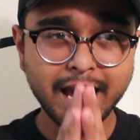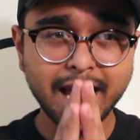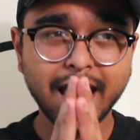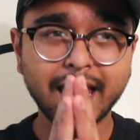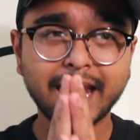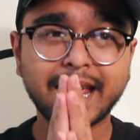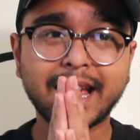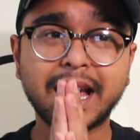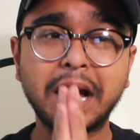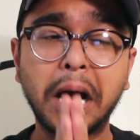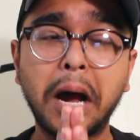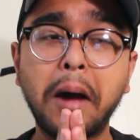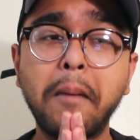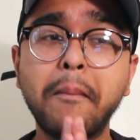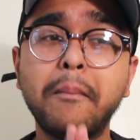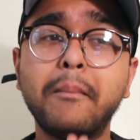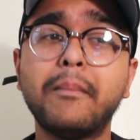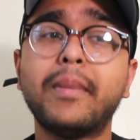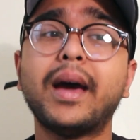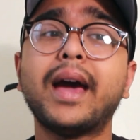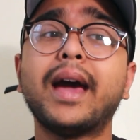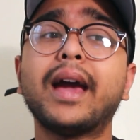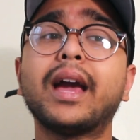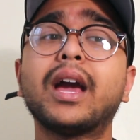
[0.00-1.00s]
and come
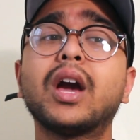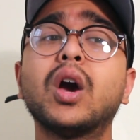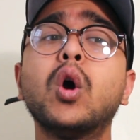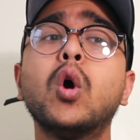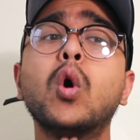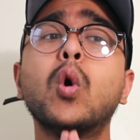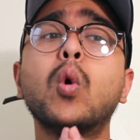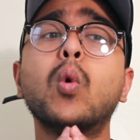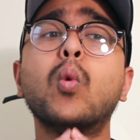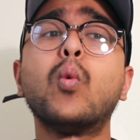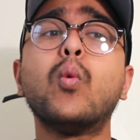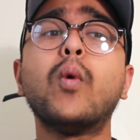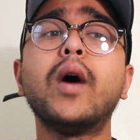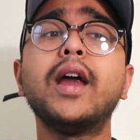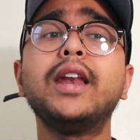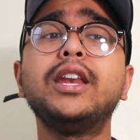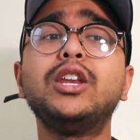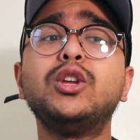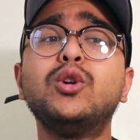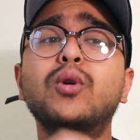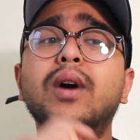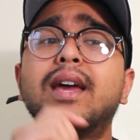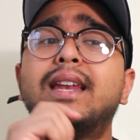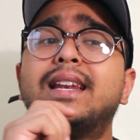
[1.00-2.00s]
back
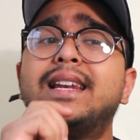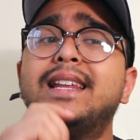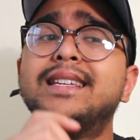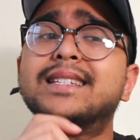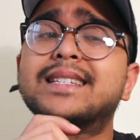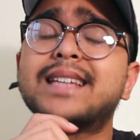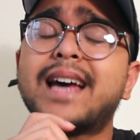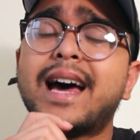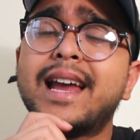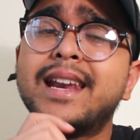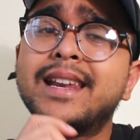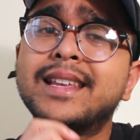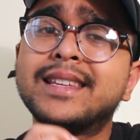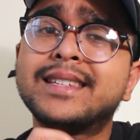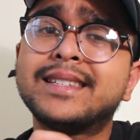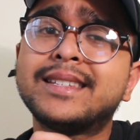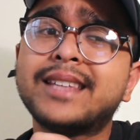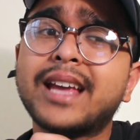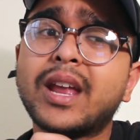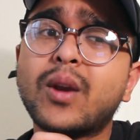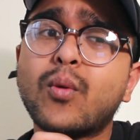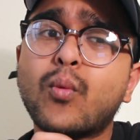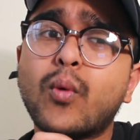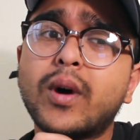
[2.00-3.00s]
when you at least
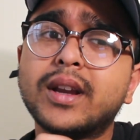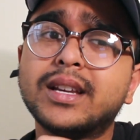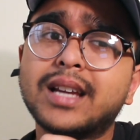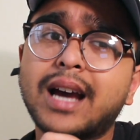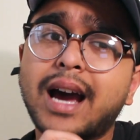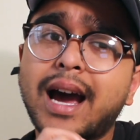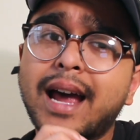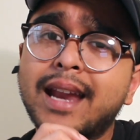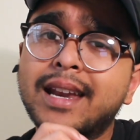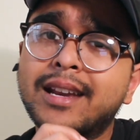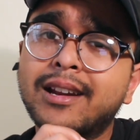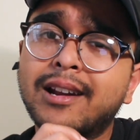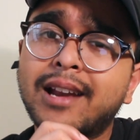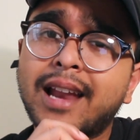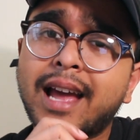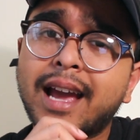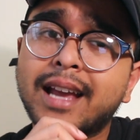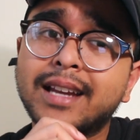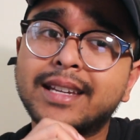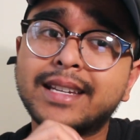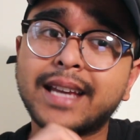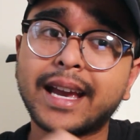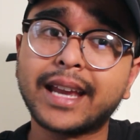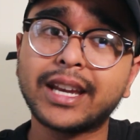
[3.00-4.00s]
understand what the
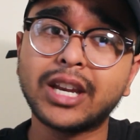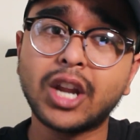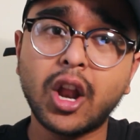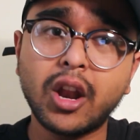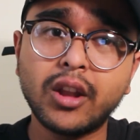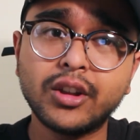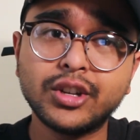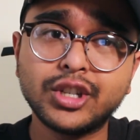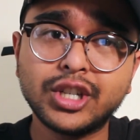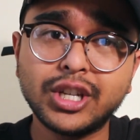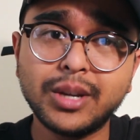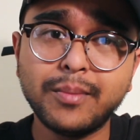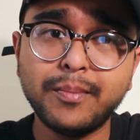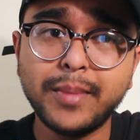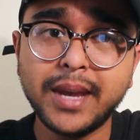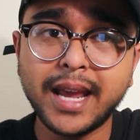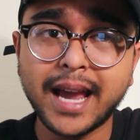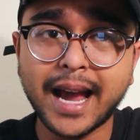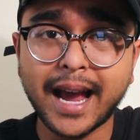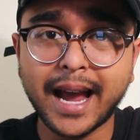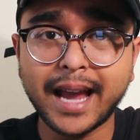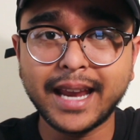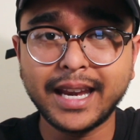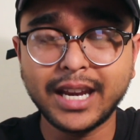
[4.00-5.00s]
underlying technology
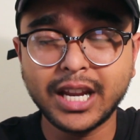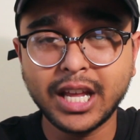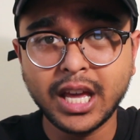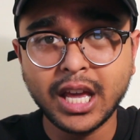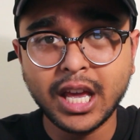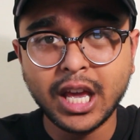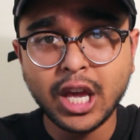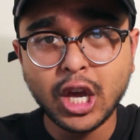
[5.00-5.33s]
behind